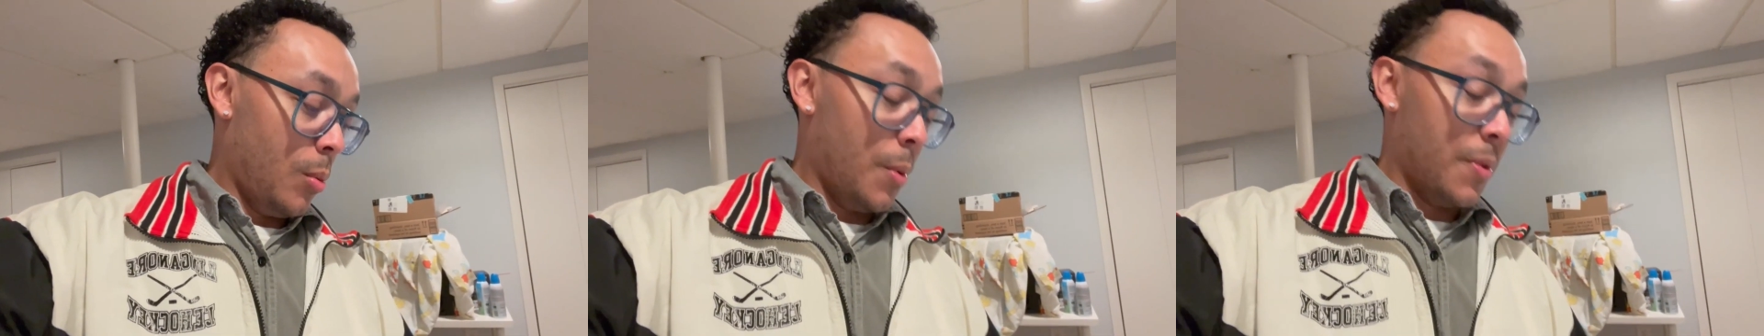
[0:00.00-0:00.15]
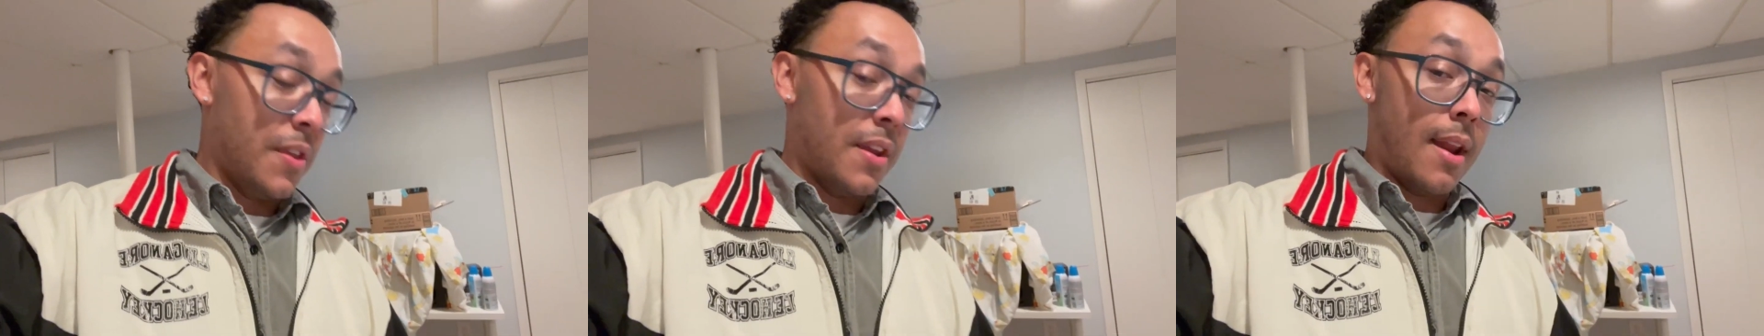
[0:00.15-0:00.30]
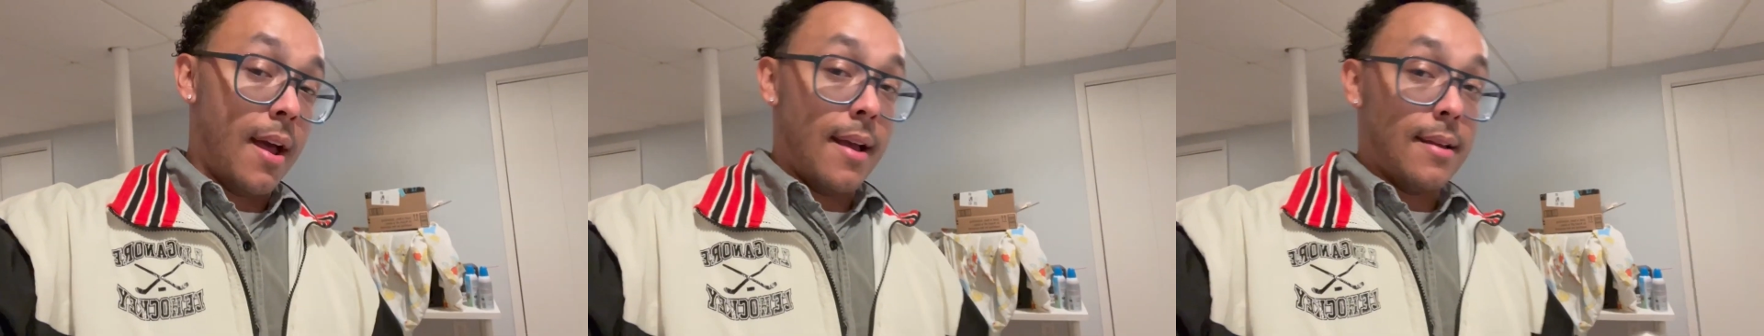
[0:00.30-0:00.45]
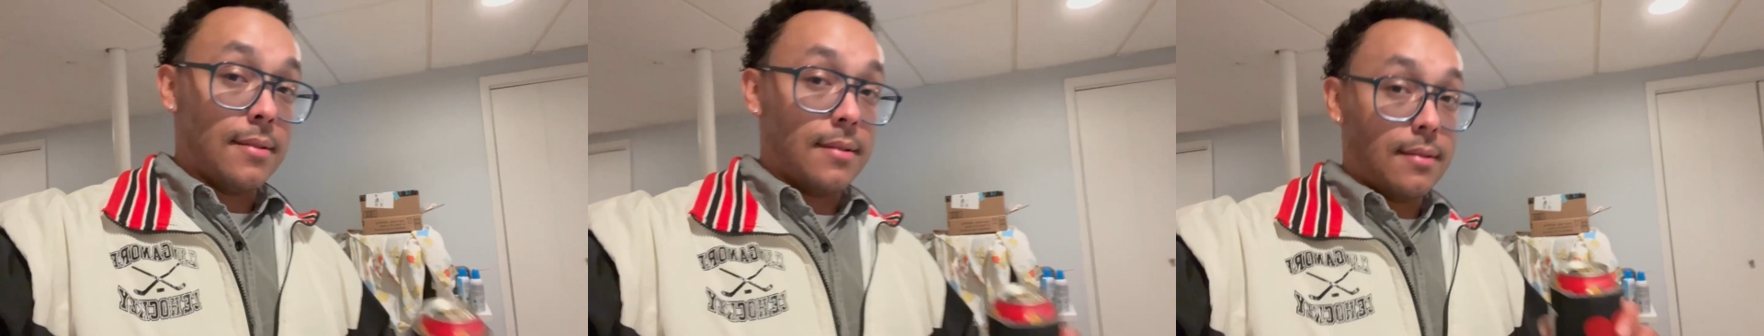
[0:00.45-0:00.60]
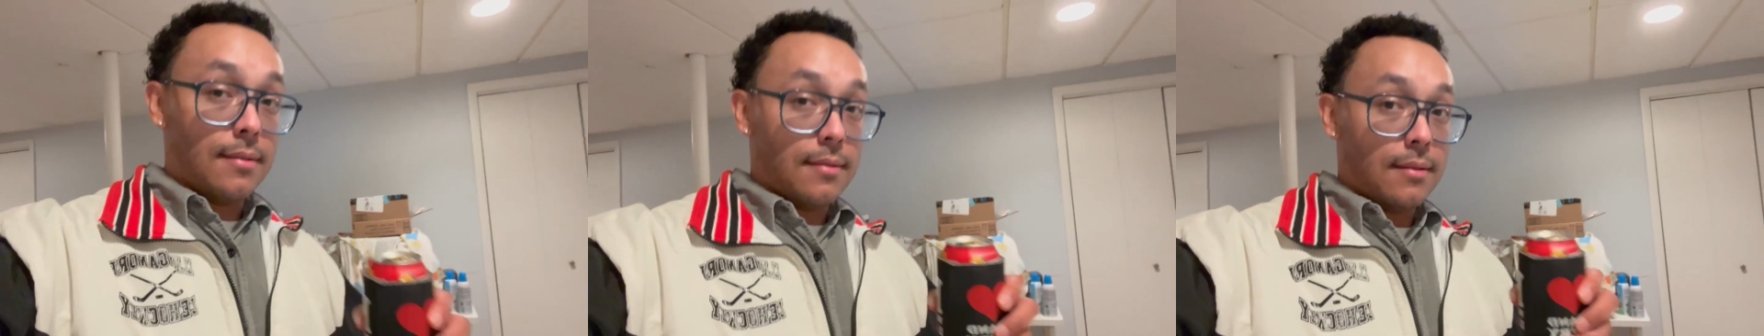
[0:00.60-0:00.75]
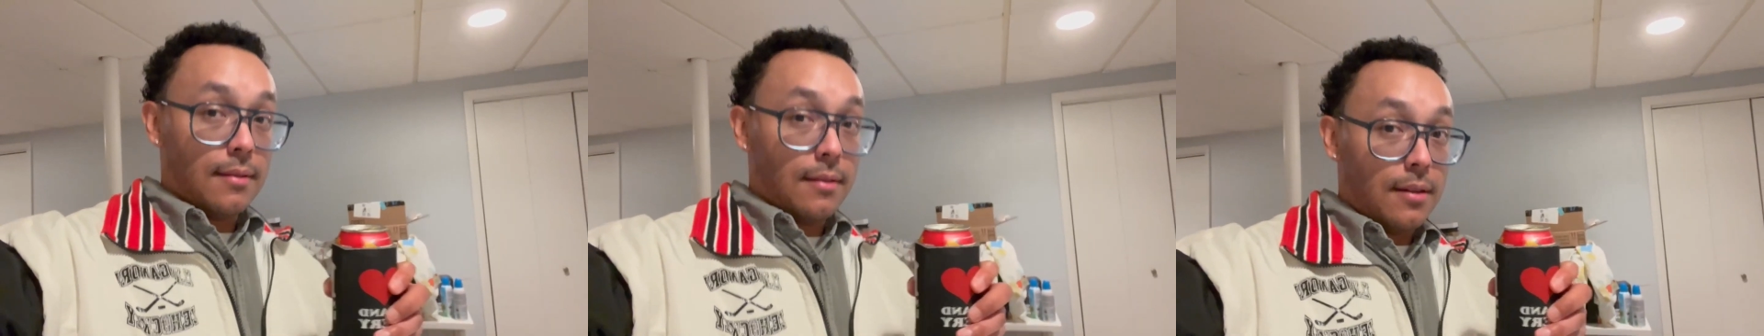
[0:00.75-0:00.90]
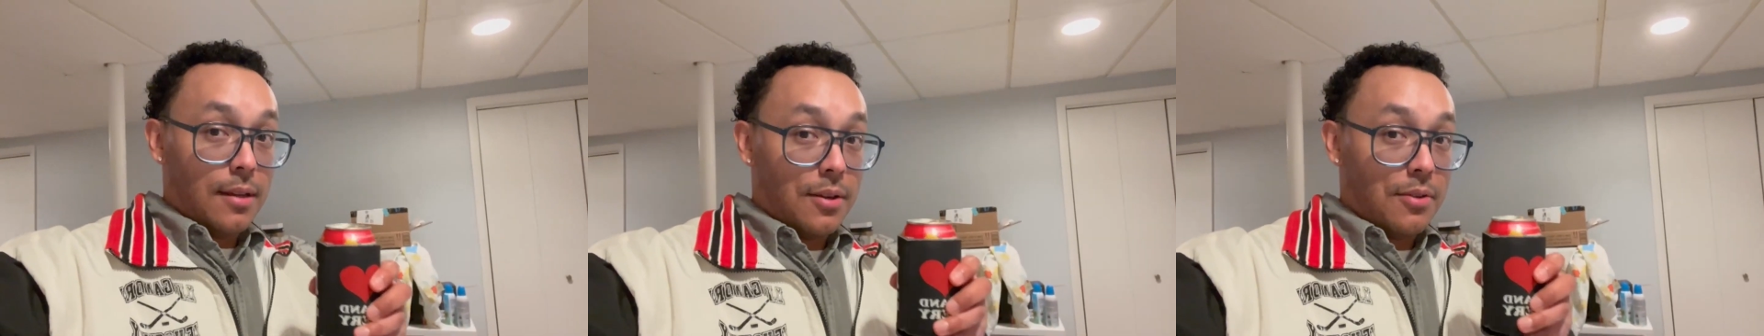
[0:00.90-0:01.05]
a nice,
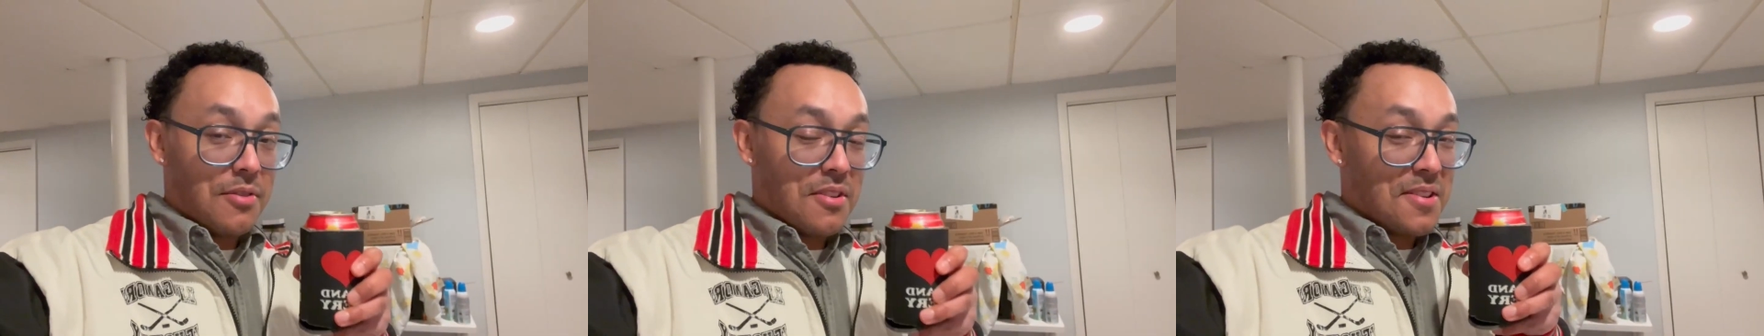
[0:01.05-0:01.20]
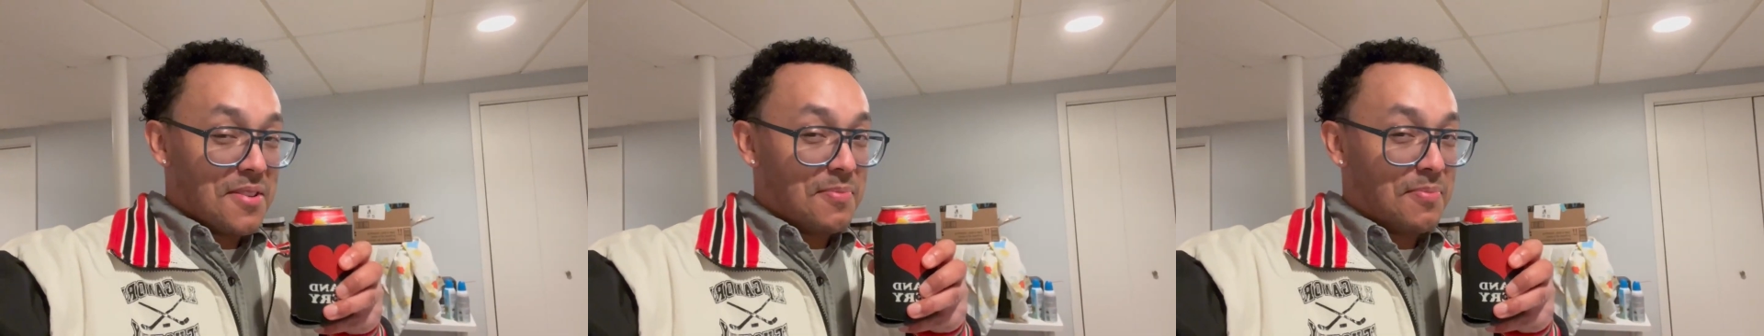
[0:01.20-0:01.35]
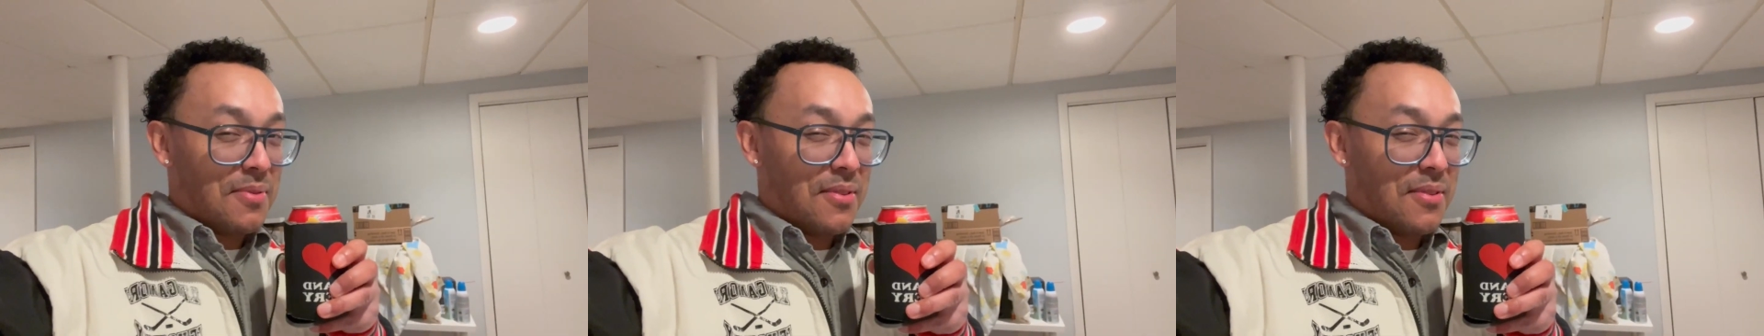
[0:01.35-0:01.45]
crisp,